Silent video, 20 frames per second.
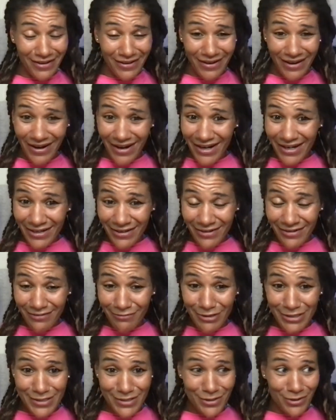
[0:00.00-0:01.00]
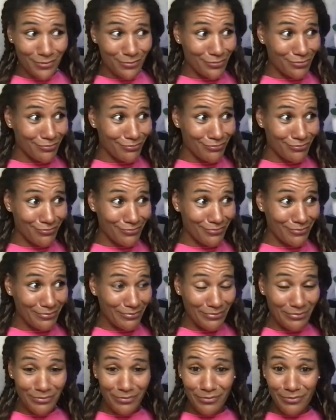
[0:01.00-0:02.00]
garden with some
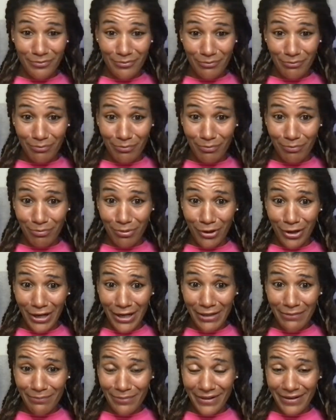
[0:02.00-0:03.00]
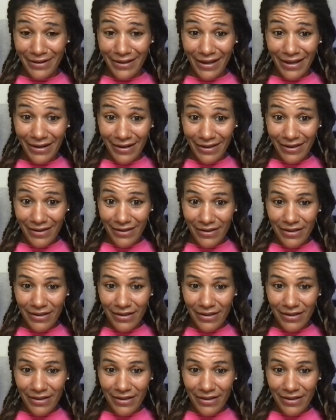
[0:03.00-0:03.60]
boiled banana.